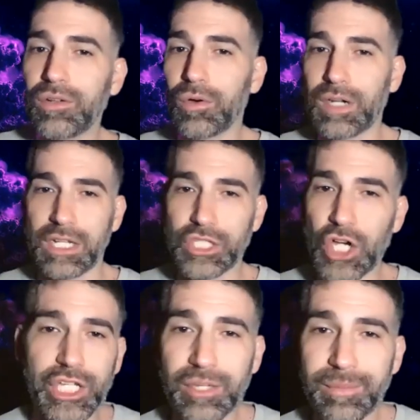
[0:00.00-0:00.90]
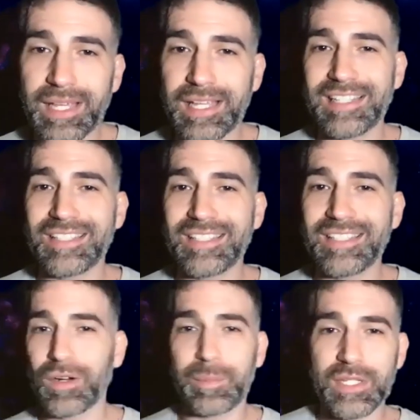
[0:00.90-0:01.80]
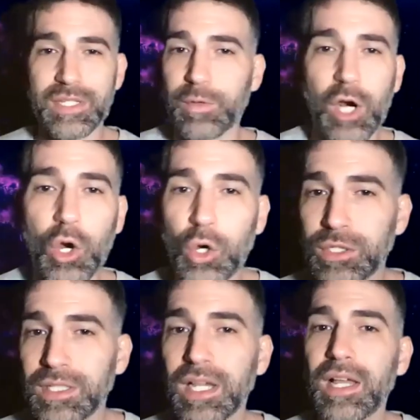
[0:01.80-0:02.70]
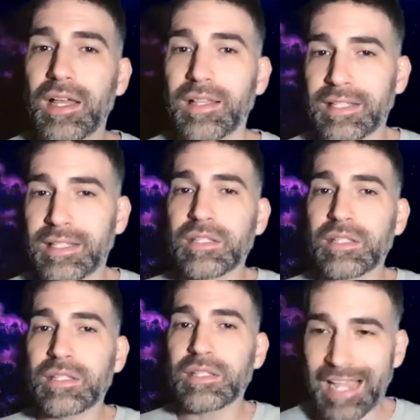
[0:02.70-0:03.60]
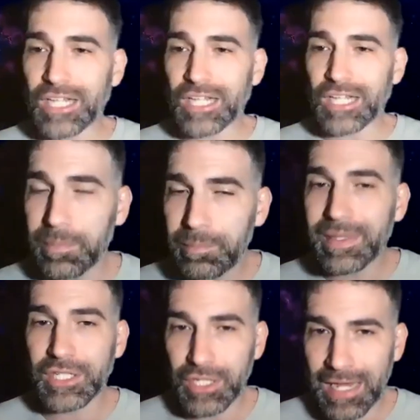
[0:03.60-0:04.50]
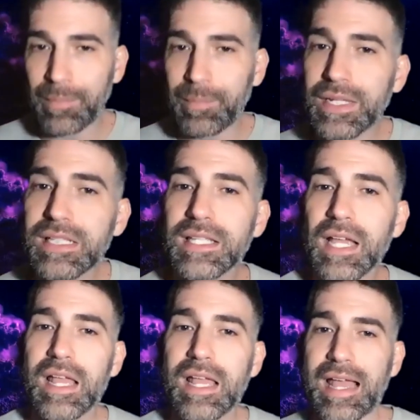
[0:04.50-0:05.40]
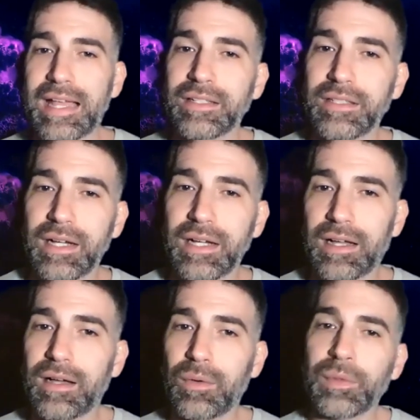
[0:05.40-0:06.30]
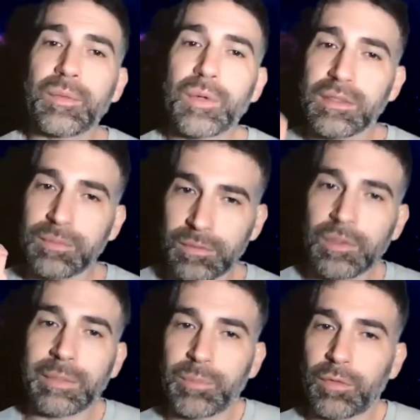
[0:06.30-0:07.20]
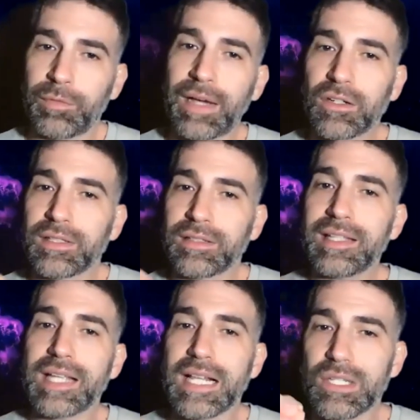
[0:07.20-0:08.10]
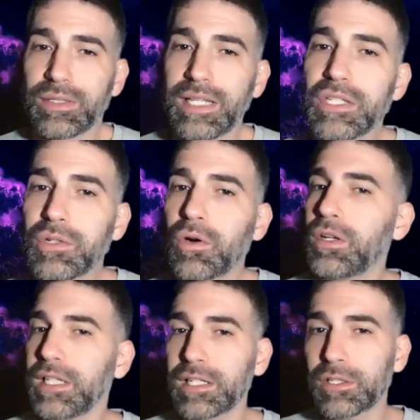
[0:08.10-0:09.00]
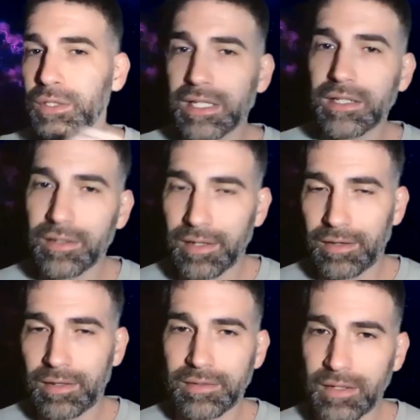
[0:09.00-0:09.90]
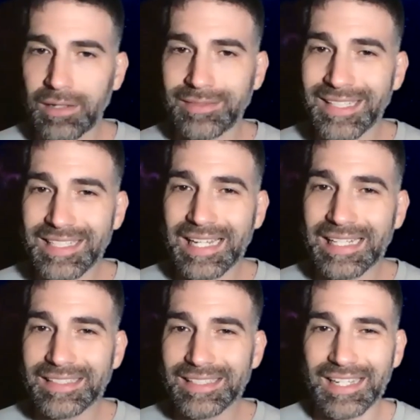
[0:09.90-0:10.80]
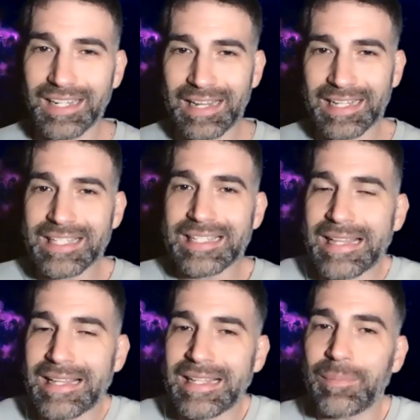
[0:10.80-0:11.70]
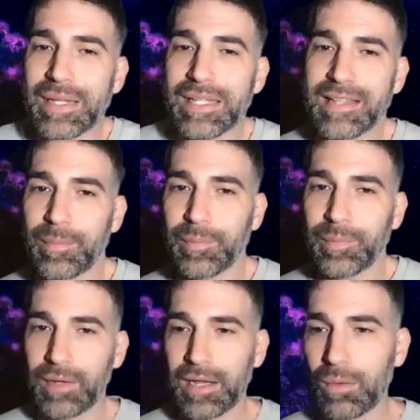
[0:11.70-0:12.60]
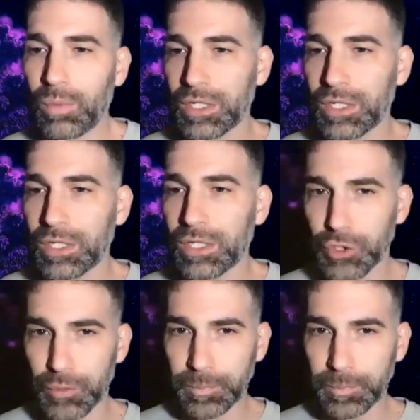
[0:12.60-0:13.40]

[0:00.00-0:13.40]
or a document or a piece of code. This is where the actual submission happens. And we will provide all the details on Discord, including detailed, like step-by-step, what you should do.